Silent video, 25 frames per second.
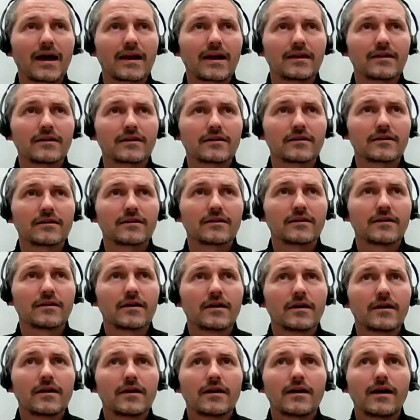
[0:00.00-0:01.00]

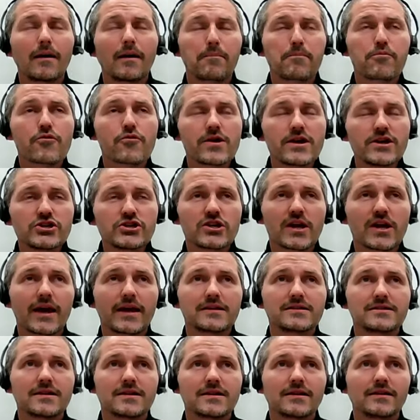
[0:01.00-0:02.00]

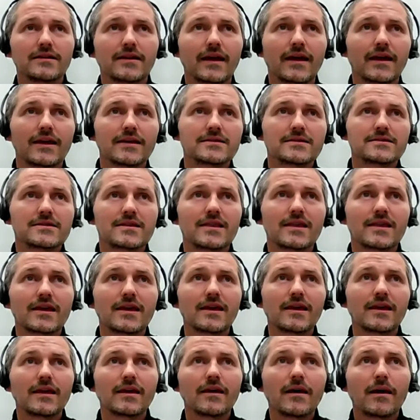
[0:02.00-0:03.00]
underappreciated is
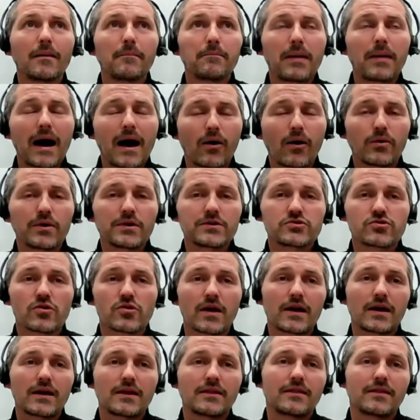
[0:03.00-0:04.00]
the power
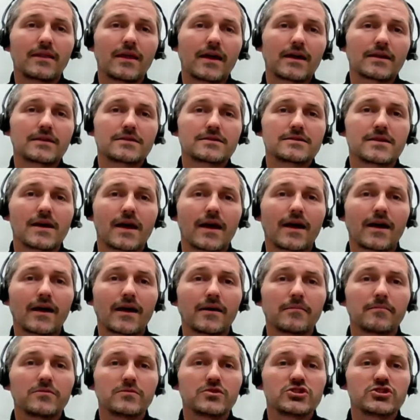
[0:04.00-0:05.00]
drain that
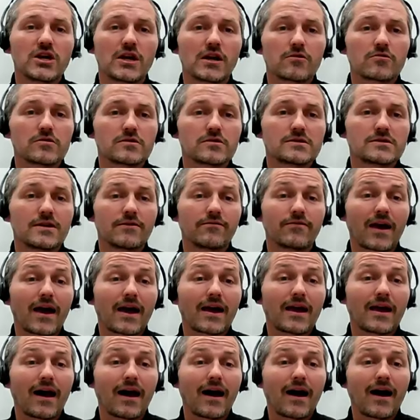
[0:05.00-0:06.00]
generative
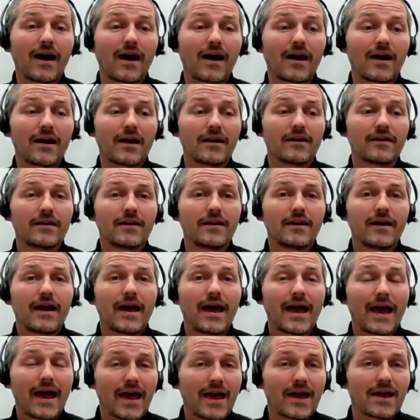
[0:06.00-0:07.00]
AI
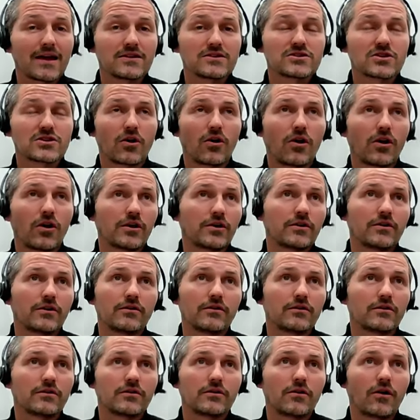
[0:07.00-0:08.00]
has on
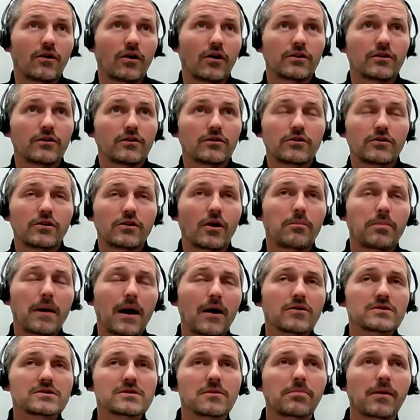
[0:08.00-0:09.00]
you know,
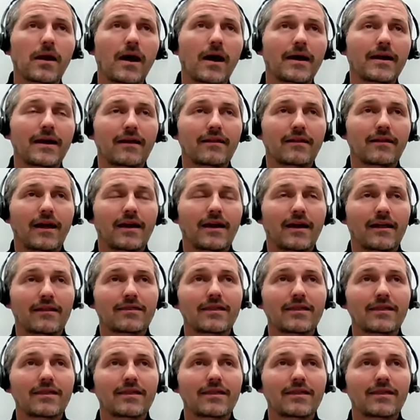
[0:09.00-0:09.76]
power supply. And I